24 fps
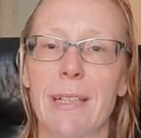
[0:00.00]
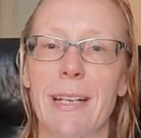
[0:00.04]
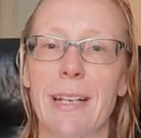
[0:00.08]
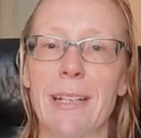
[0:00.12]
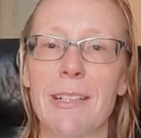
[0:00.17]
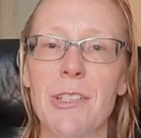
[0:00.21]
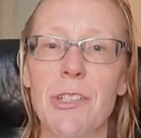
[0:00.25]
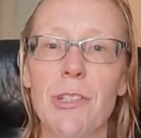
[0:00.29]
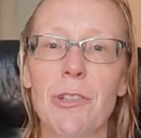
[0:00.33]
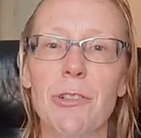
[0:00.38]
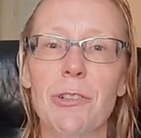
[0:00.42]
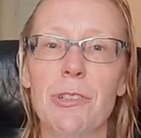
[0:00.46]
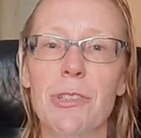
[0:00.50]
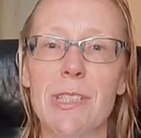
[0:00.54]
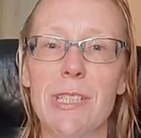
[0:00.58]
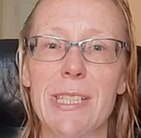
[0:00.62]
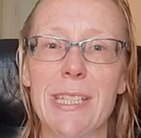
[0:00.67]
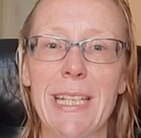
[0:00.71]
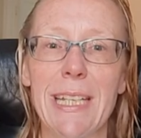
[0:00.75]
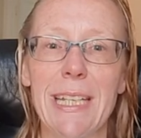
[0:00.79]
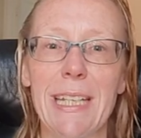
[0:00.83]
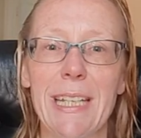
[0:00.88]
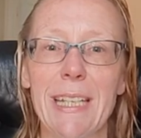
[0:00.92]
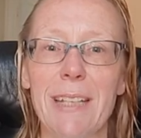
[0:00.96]
As you'll
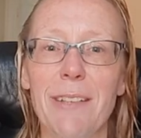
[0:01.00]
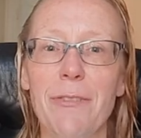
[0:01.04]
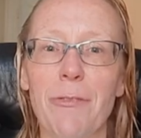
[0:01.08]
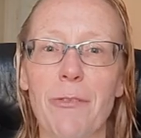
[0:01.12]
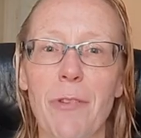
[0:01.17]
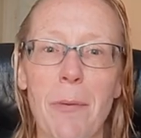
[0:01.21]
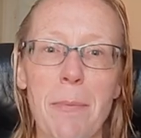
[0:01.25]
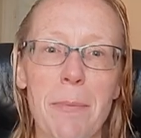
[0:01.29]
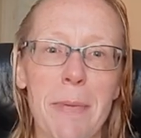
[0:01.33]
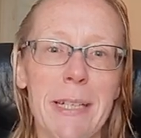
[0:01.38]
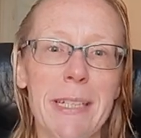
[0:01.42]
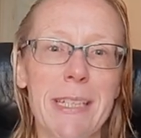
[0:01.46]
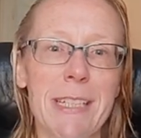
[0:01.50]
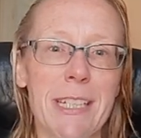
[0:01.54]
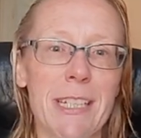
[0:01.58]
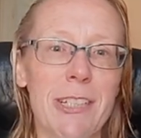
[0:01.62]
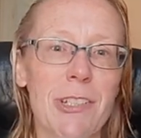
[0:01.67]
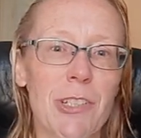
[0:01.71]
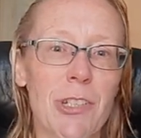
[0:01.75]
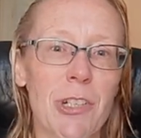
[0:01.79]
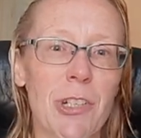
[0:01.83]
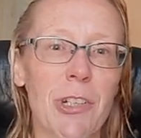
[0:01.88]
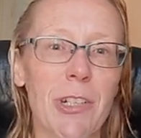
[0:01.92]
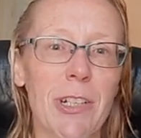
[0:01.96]
see from my
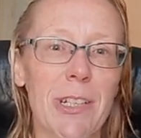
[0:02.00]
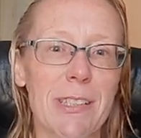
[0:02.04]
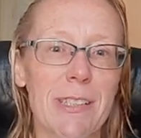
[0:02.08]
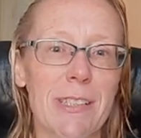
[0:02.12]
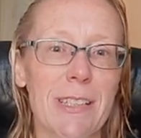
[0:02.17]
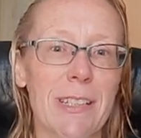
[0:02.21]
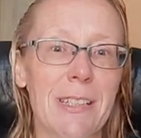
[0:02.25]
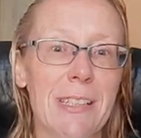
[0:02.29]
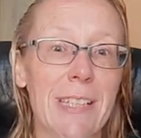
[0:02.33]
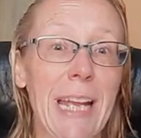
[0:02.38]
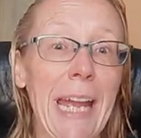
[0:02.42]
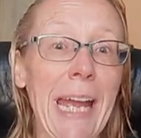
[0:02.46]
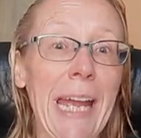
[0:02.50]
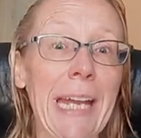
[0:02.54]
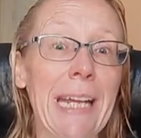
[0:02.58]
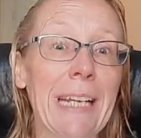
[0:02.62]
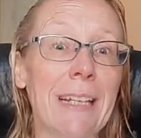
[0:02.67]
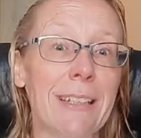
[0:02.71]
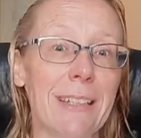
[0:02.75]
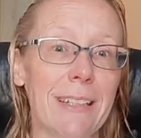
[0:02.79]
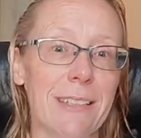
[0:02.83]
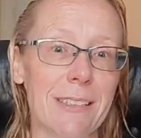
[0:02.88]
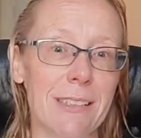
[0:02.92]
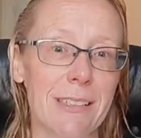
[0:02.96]
t-shirt, it says
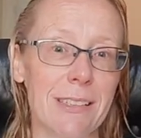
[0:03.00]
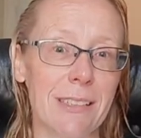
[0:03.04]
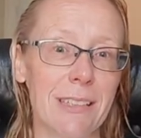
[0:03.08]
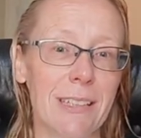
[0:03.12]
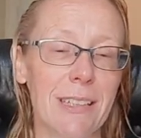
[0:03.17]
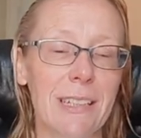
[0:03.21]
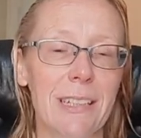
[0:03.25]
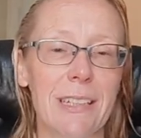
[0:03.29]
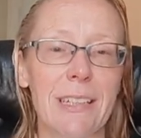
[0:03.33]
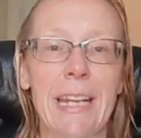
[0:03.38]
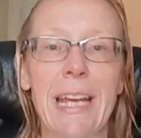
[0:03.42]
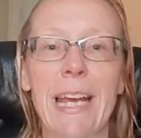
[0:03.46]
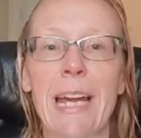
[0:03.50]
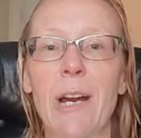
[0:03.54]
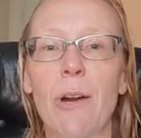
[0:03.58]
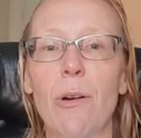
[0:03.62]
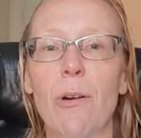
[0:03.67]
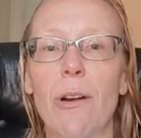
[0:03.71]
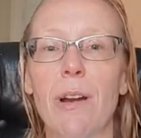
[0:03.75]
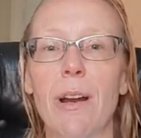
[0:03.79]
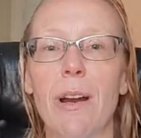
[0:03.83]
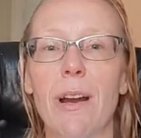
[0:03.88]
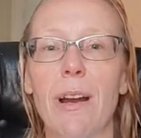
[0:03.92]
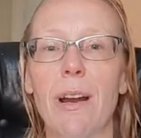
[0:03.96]
80s.
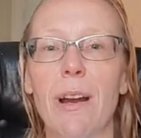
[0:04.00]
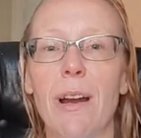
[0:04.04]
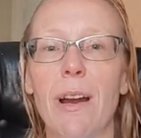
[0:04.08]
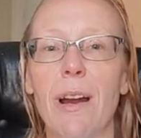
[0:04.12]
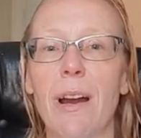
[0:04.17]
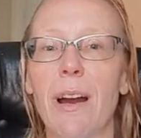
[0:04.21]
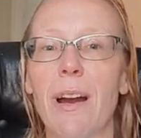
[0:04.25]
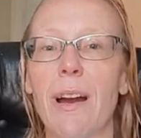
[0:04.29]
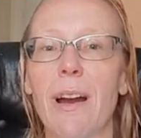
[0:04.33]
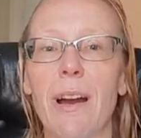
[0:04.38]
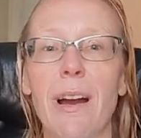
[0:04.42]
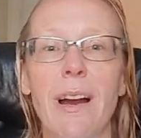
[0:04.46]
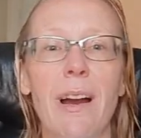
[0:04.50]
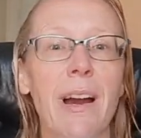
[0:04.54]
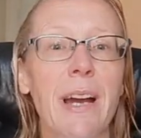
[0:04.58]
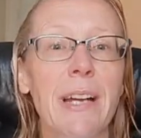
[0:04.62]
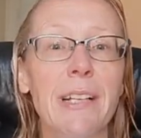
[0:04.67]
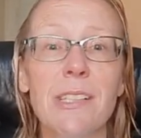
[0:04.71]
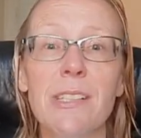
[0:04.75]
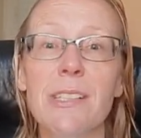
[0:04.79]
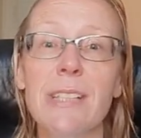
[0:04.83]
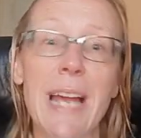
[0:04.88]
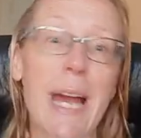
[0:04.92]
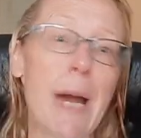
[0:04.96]
Now,
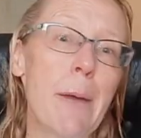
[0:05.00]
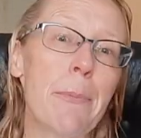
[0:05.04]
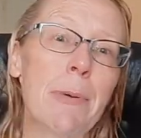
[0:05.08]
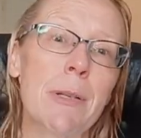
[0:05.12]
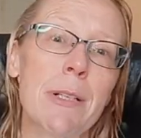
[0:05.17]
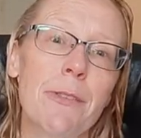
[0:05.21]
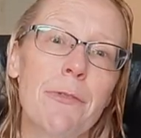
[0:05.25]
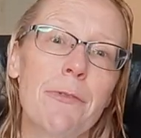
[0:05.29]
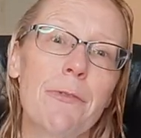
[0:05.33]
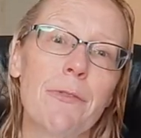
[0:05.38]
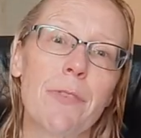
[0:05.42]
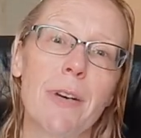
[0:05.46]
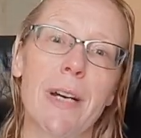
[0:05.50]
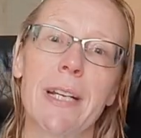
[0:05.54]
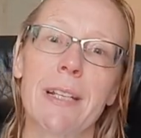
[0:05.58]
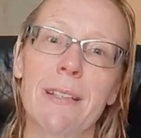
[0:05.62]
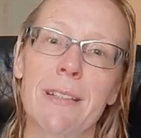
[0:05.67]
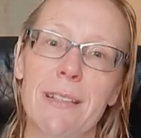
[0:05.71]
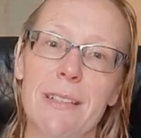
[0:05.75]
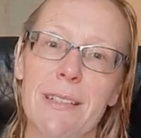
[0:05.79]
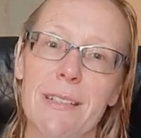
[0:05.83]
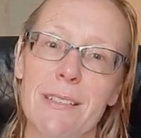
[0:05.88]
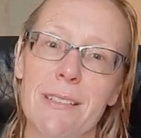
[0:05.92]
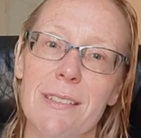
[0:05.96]
I just happened to
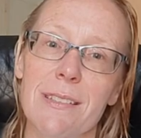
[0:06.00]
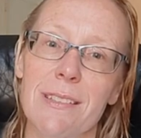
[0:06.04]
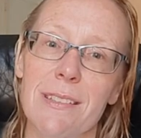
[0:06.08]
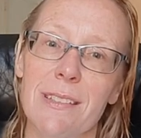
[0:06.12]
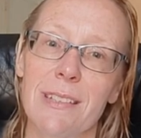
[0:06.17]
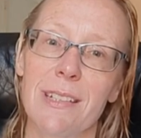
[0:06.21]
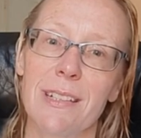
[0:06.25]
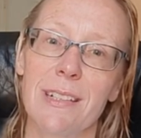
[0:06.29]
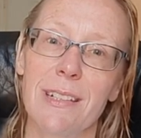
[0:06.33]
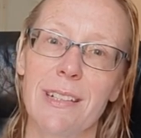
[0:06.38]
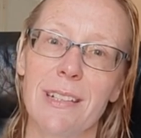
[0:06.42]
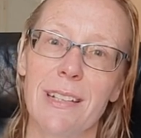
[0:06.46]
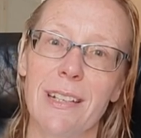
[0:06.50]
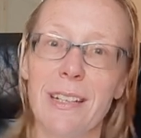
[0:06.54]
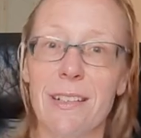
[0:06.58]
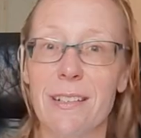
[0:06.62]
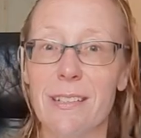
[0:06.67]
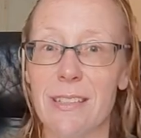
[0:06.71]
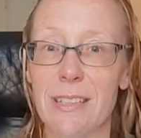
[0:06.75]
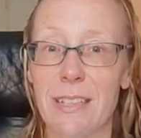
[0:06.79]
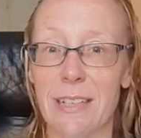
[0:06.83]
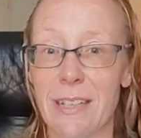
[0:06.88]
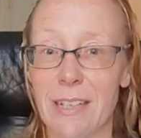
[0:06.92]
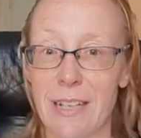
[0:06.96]
find this in a
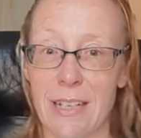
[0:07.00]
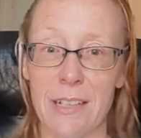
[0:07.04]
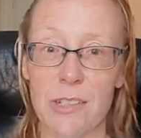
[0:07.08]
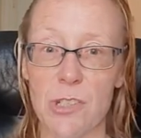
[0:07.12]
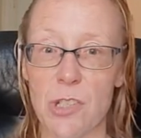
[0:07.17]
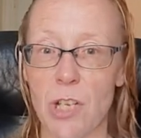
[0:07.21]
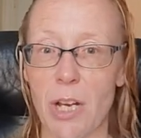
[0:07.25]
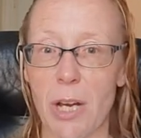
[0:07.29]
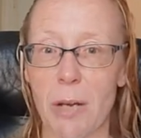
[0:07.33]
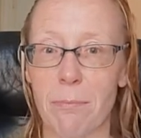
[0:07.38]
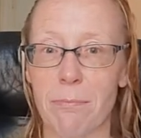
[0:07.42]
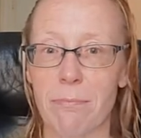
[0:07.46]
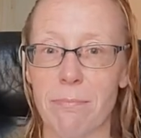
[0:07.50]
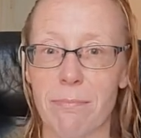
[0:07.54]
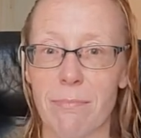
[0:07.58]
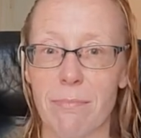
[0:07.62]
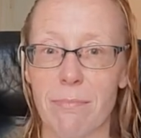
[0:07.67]
secondhand shop.